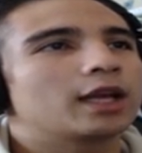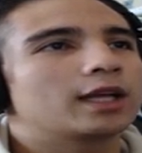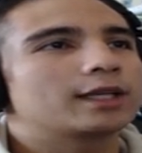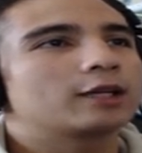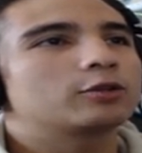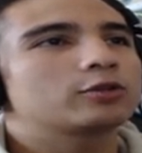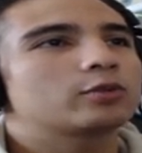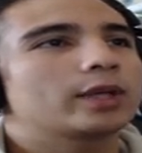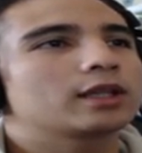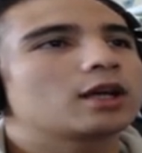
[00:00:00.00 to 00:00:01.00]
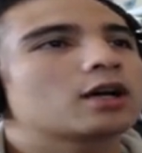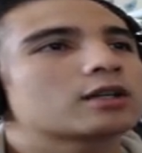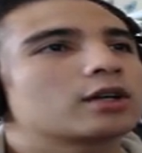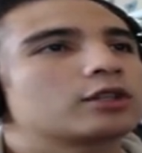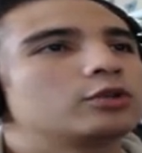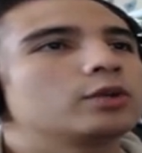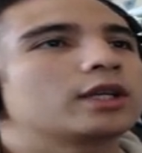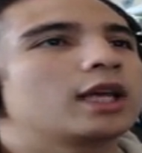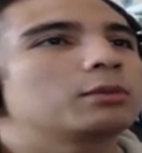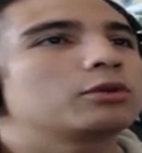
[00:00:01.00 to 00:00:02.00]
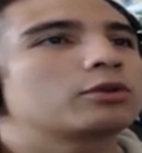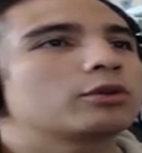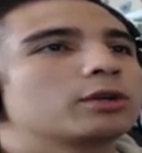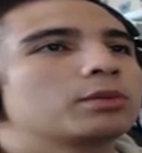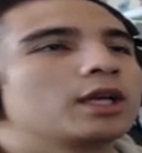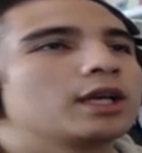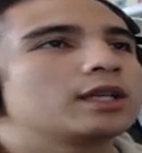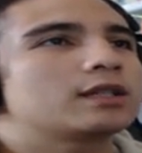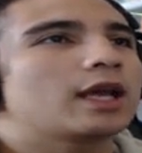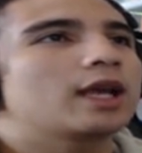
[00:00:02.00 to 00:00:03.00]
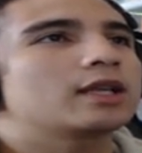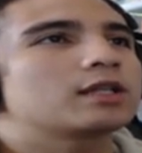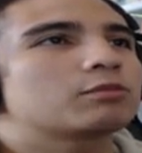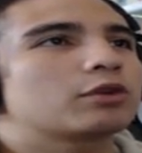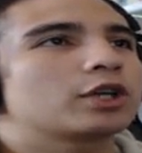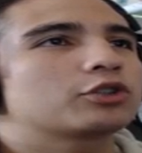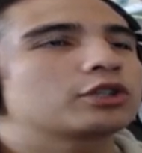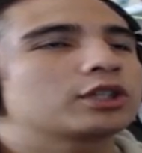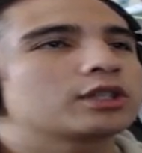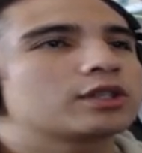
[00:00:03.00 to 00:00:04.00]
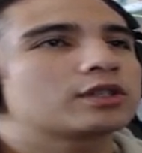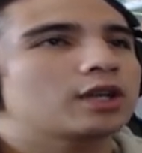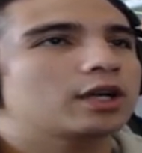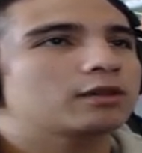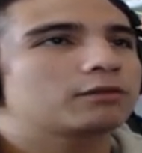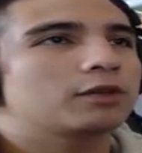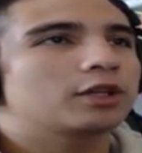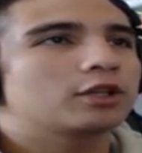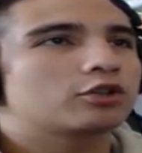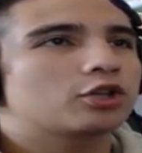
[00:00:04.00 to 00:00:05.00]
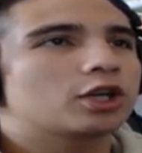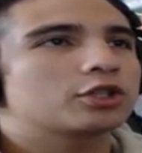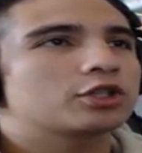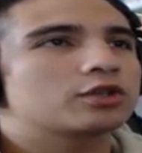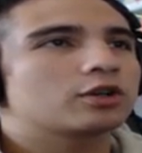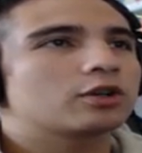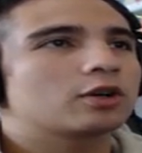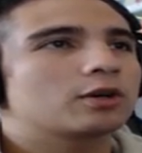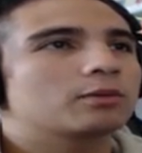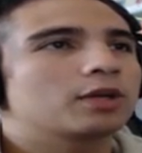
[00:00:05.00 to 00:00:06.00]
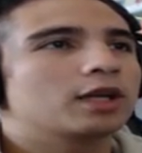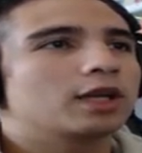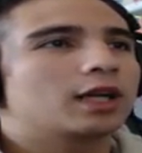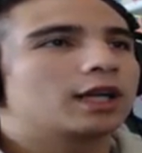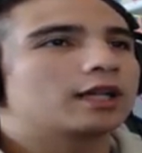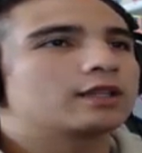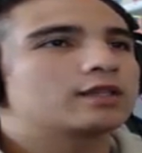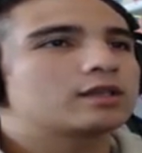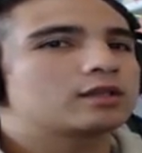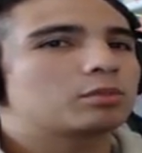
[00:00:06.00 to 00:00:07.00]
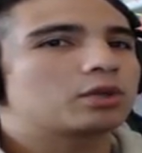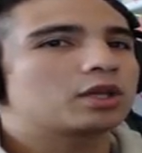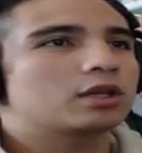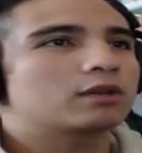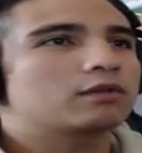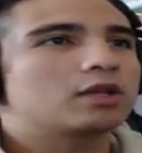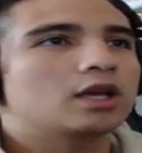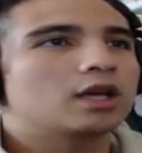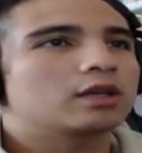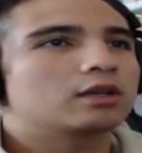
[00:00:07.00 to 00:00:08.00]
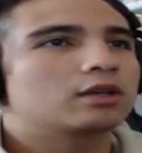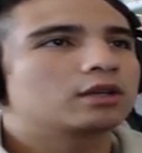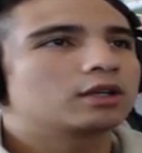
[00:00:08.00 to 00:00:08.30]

and now Josue locks onto a gable grip. His head is pressuring in the side of Josh's arm. And this is the beginning of the end.